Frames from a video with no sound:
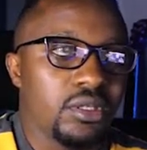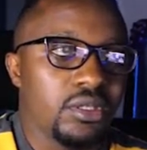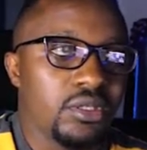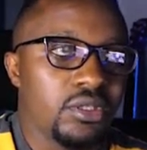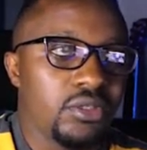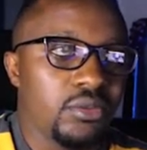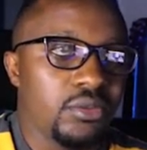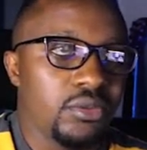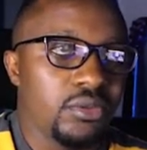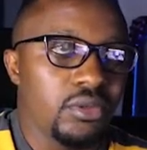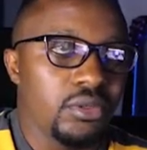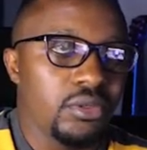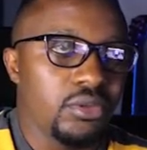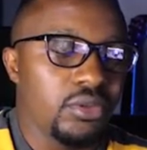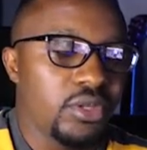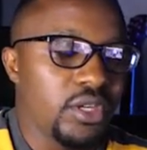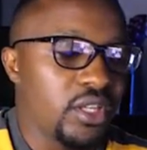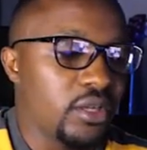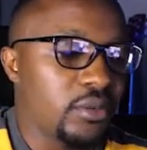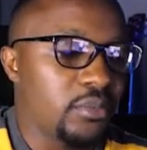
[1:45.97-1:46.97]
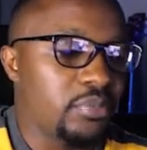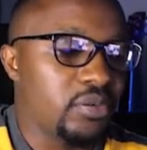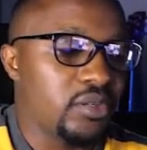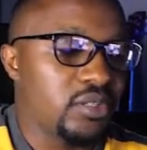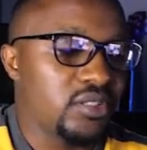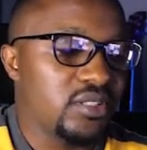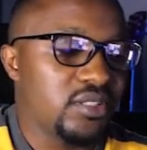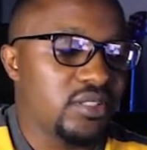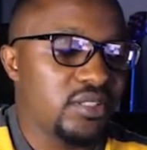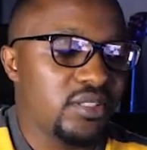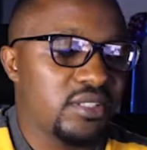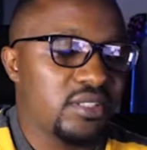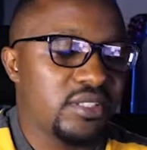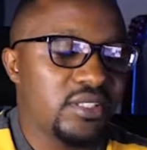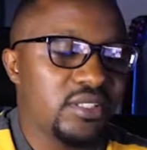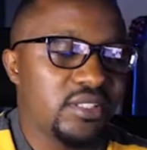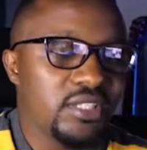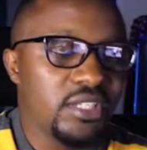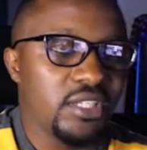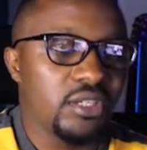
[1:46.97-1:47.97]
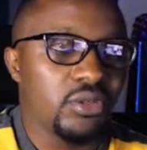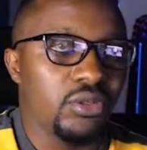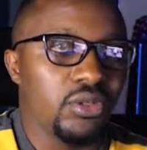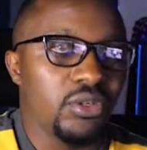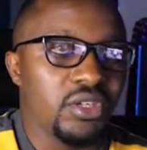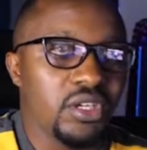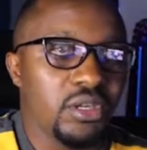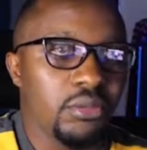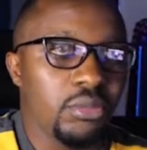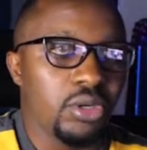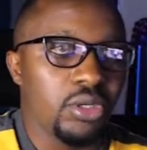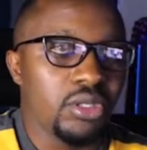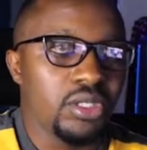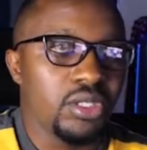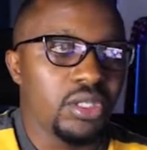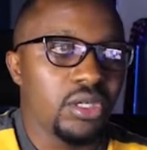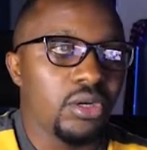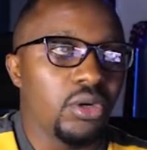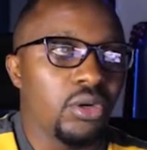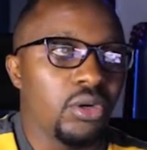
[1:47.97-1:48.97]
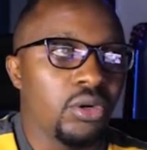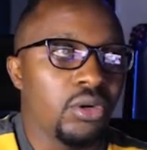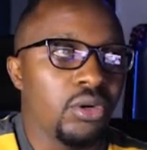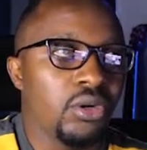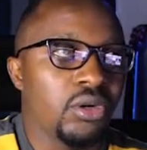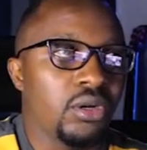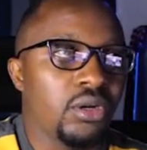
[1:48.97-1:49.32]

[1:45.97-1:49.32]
you either press C on your keyboard, or